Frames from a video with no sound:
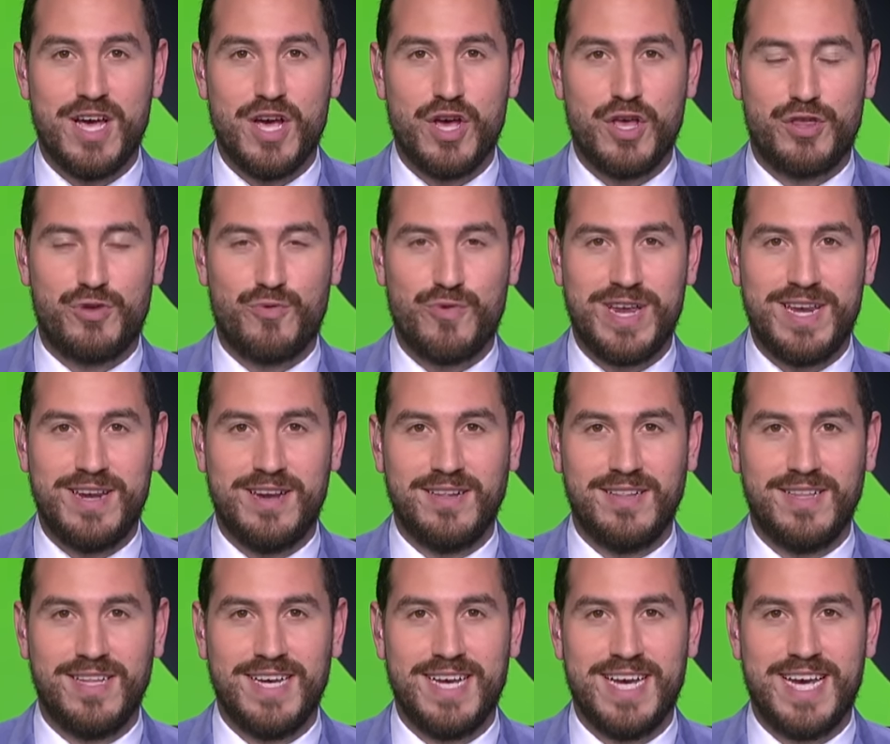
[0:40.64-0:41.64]
three
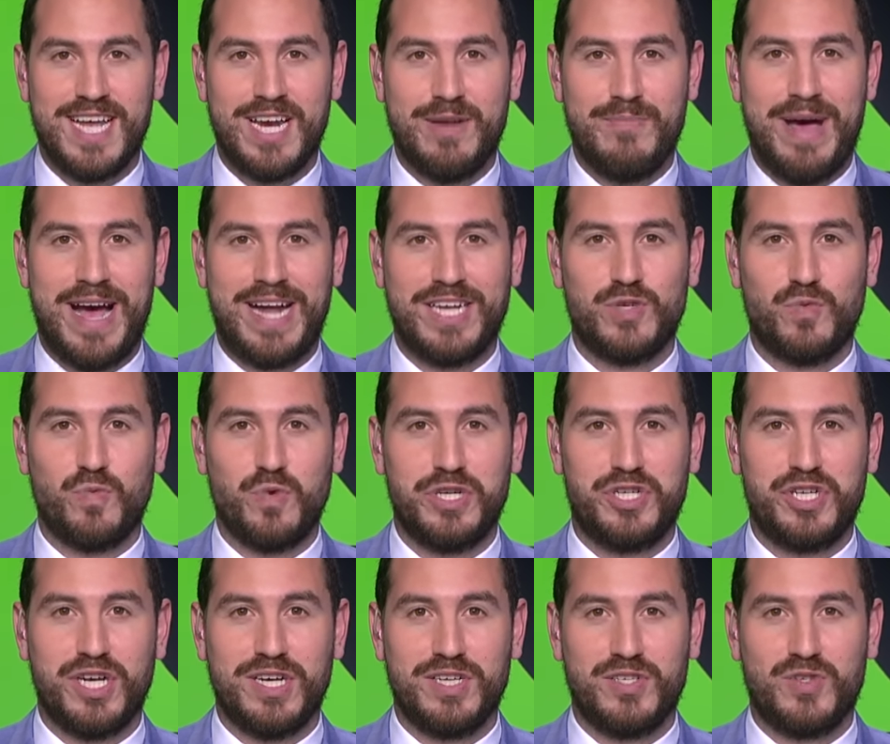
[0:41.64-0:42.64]
nil in a match which uh,